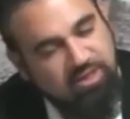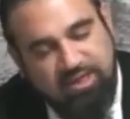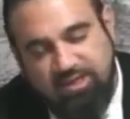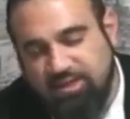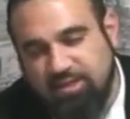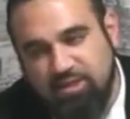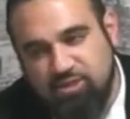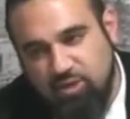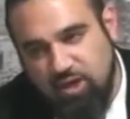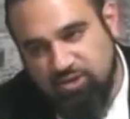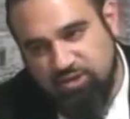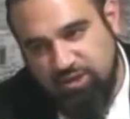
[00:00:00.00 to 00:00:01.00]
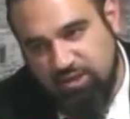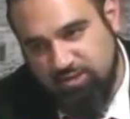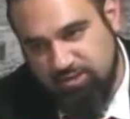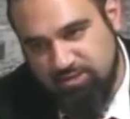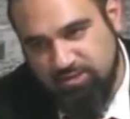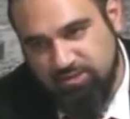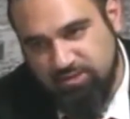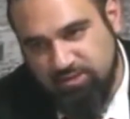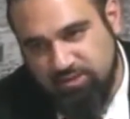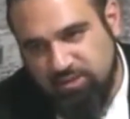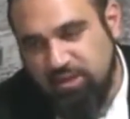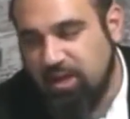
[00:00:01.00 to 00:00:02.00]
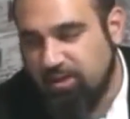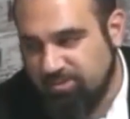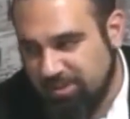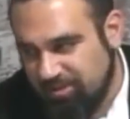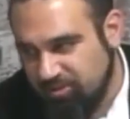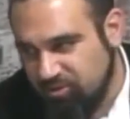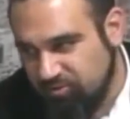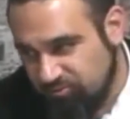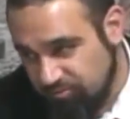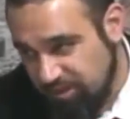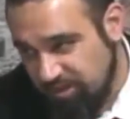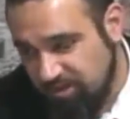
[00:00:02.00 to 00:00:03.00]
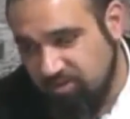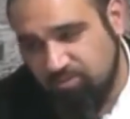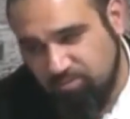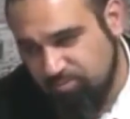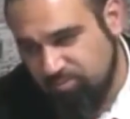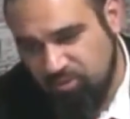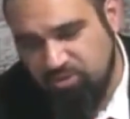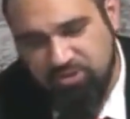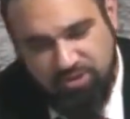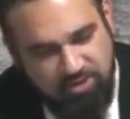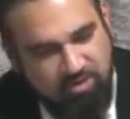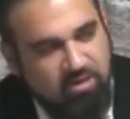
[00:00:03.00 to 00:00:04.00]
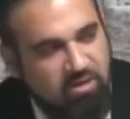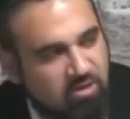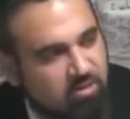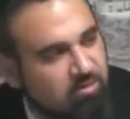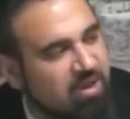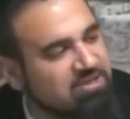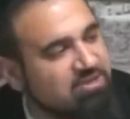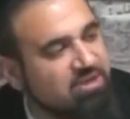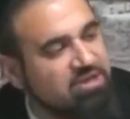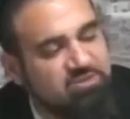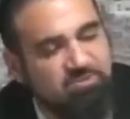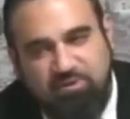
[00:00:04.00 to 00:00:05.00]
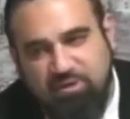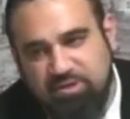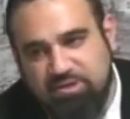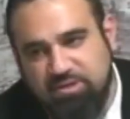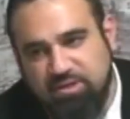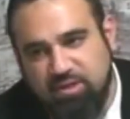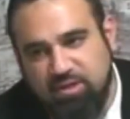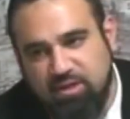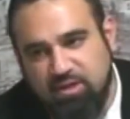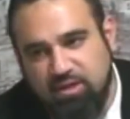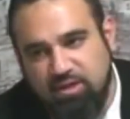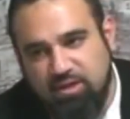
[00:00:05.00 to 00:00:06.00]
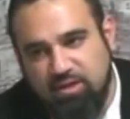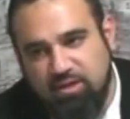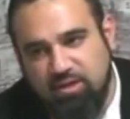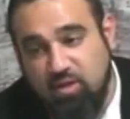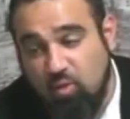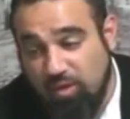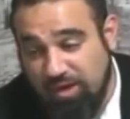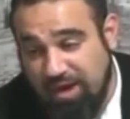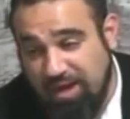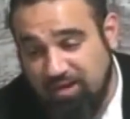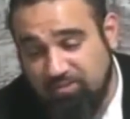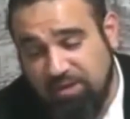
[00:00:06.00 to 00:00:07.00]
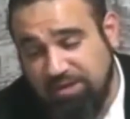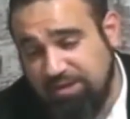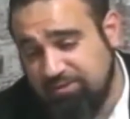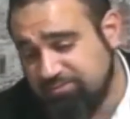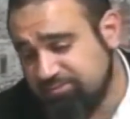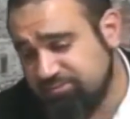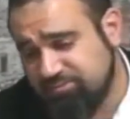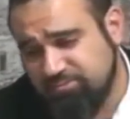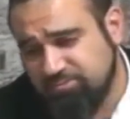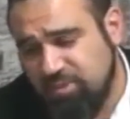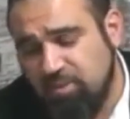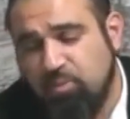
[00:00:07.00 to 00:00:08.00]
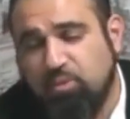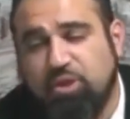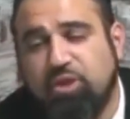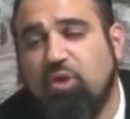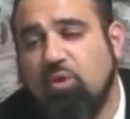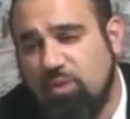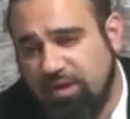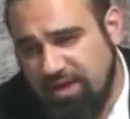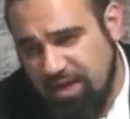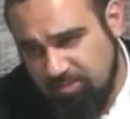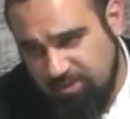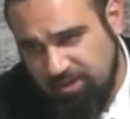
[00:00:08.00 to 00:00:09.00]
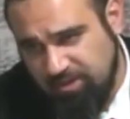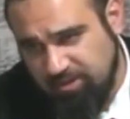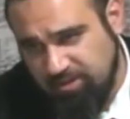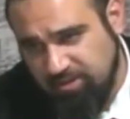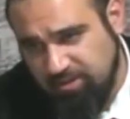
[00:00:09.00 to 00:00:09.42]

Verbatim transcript: They're not going to lend you $100. I'm telling you, me, personally, based on experience. When I had money, people would throw money at me.